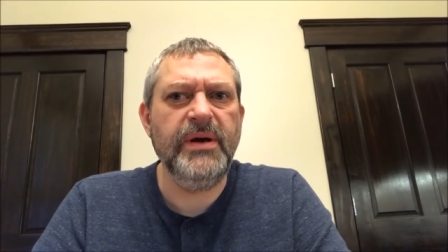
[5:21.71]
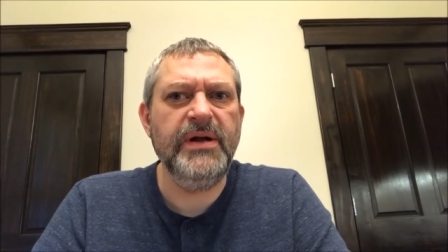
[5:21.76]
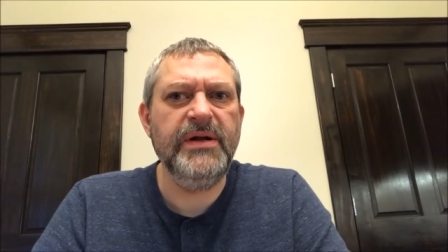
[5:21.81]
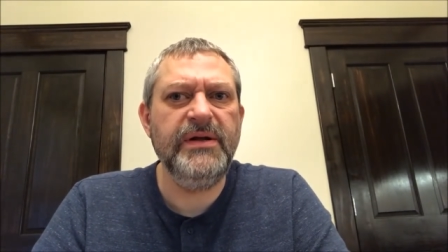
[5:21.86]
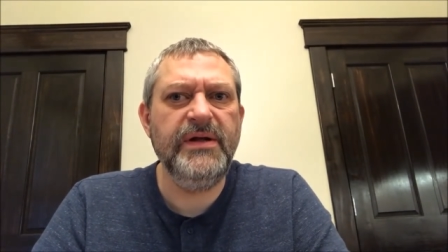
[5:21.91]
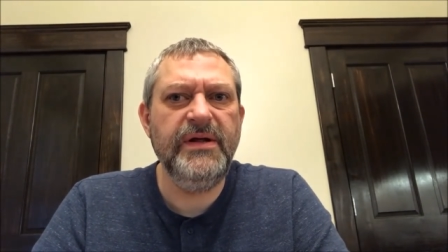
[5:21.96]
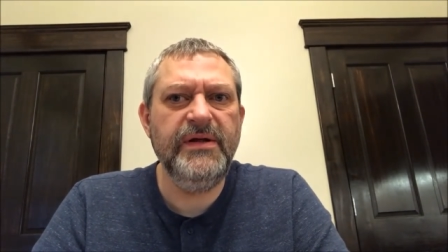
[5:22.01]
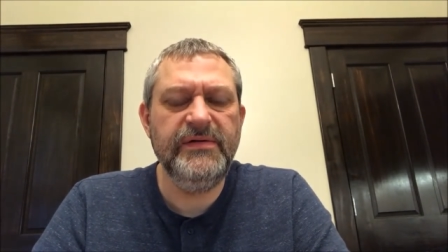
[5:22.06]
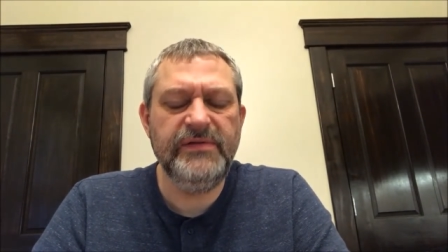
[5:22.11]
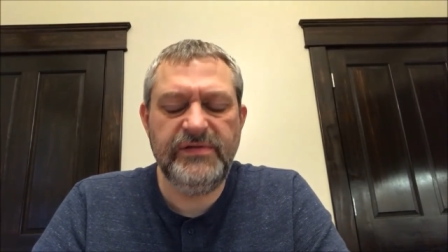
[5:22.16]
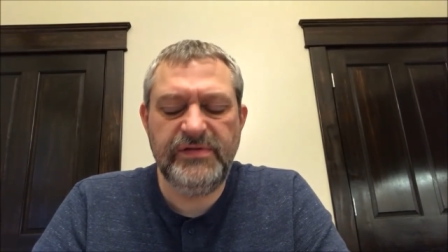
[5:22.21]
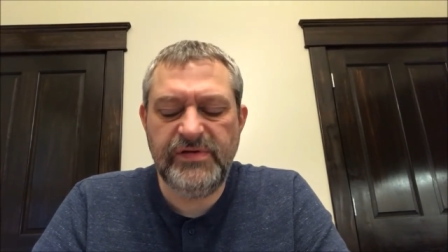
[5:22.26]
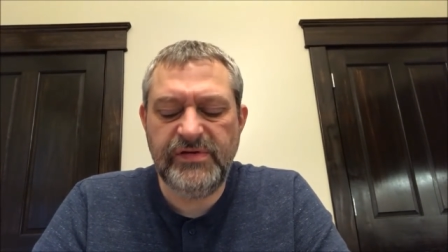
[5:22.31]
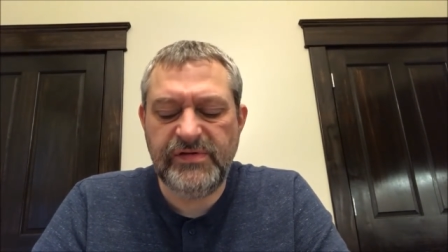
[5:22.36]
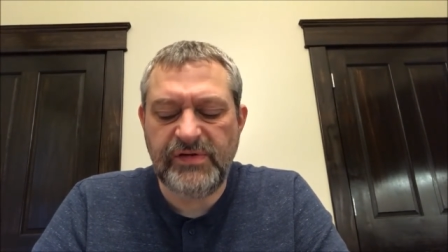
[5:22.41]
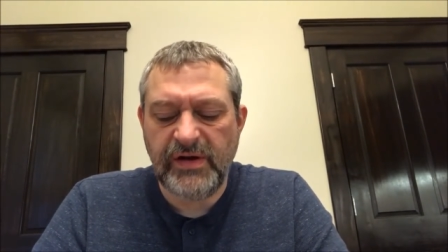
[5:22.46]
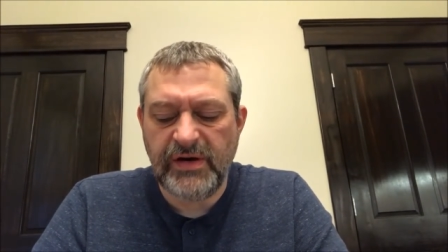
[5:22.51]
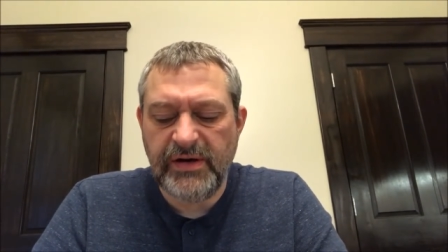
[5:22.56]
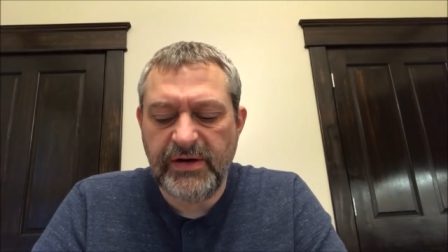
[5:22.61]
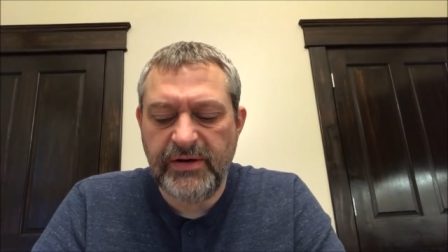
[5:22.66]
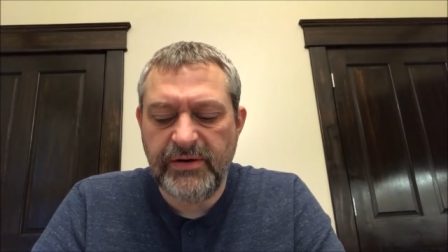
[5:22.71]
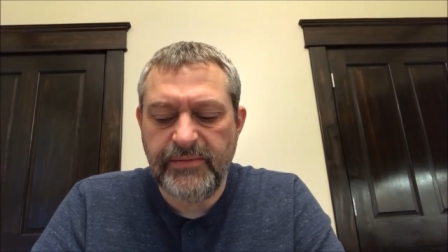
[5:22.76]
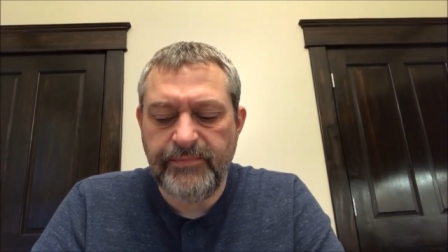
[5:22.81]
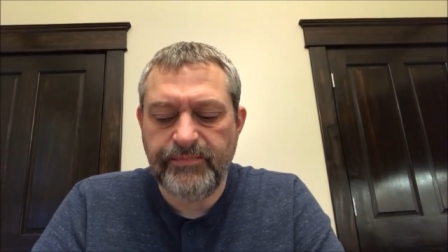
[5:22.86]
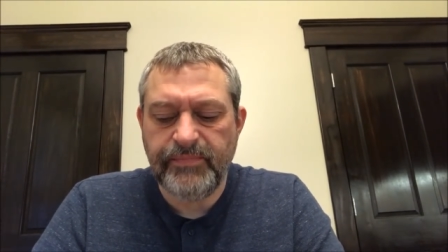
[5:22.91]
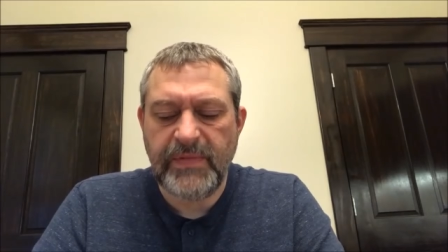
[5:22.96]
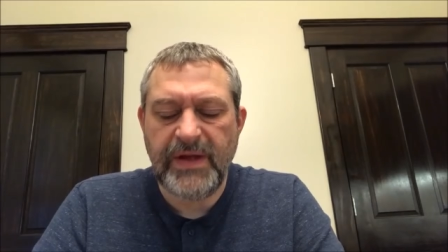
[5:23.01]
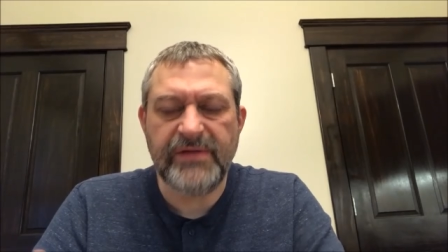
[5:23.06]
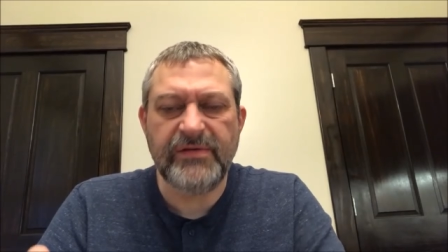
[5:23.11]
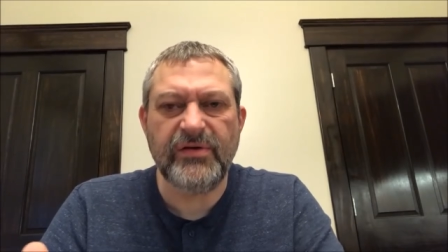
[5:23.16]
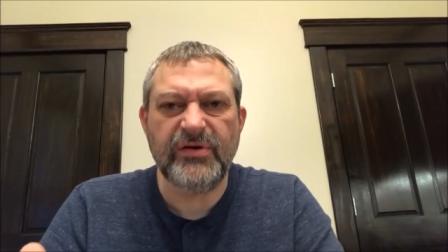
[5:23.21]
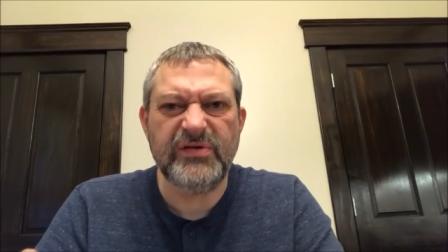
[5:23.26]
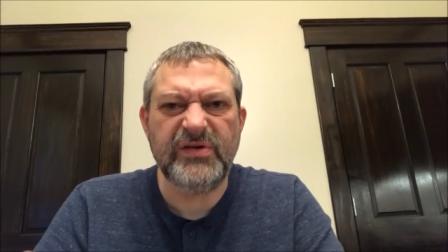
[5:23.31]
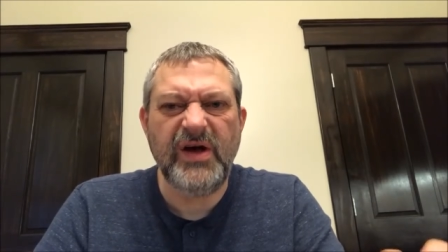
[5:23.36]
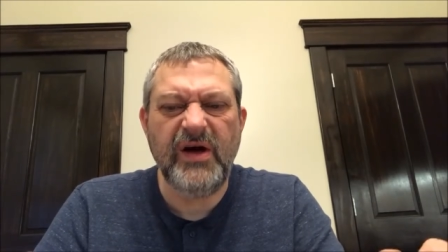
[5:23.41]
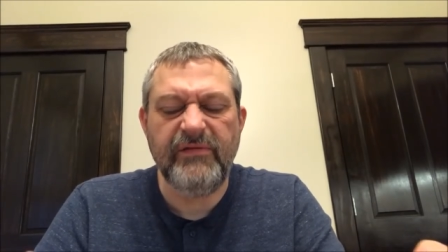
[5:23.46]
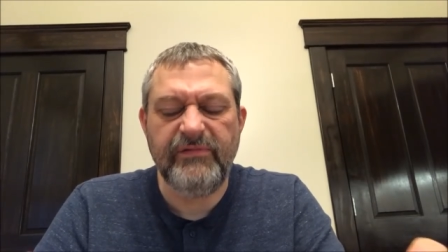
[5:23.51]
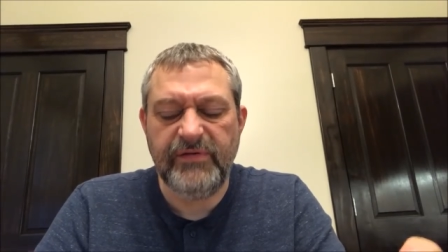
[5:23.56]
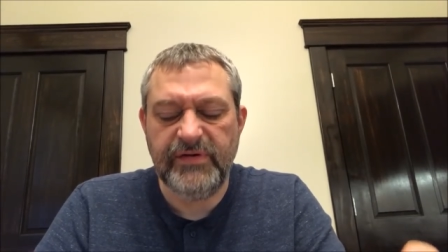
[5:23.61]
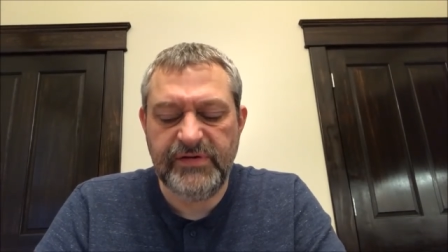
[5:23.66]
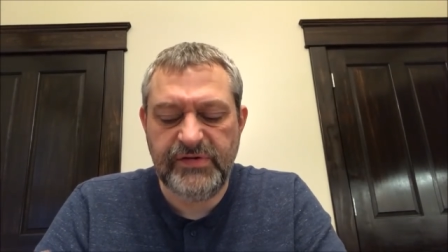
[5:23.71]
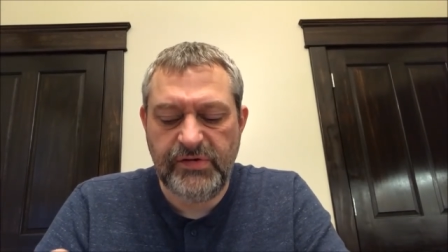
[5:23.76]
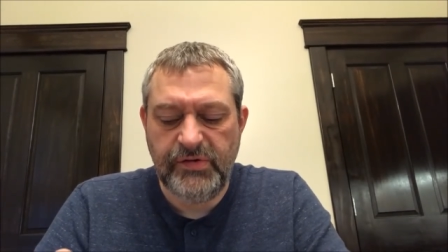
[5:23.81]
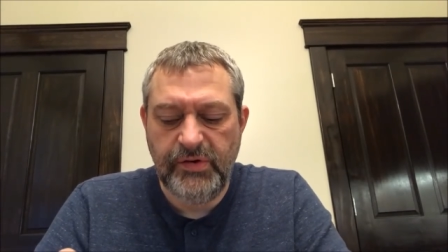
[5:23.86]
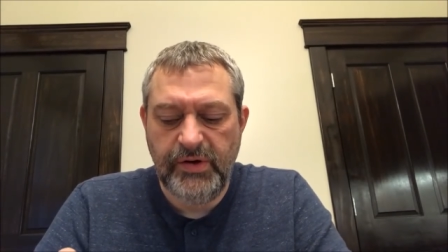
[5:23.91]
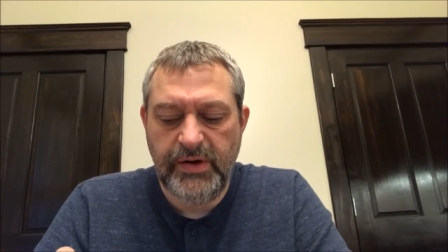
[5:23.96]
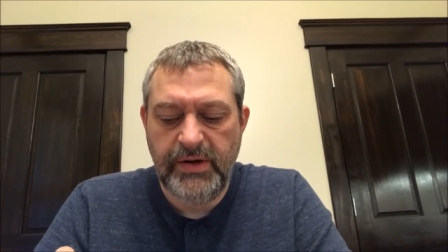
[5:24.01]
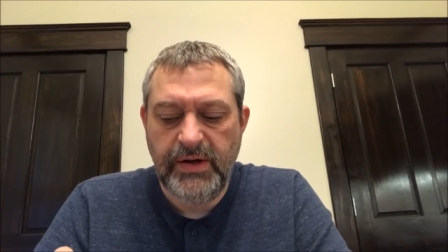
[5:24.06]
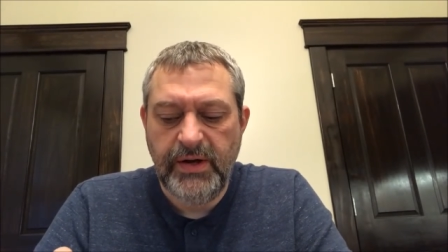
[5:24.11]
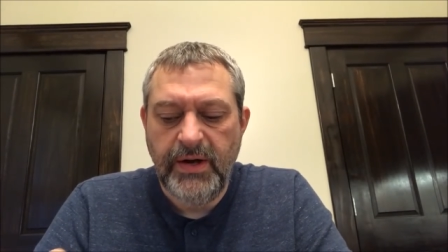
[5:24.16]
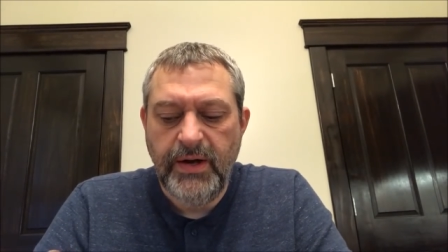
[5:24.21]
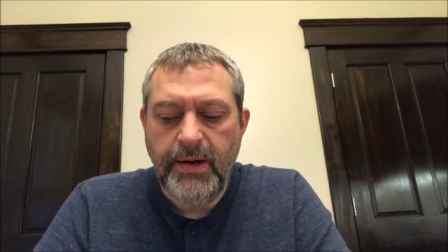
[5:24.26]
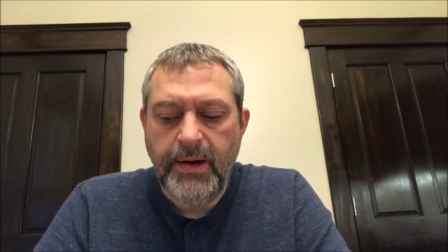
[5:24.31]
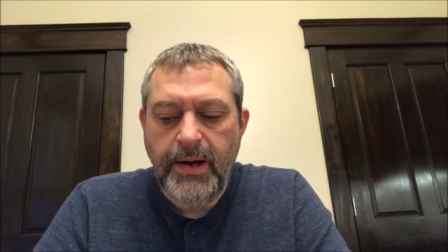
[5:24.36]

but it's just a little, has a little toughness to it.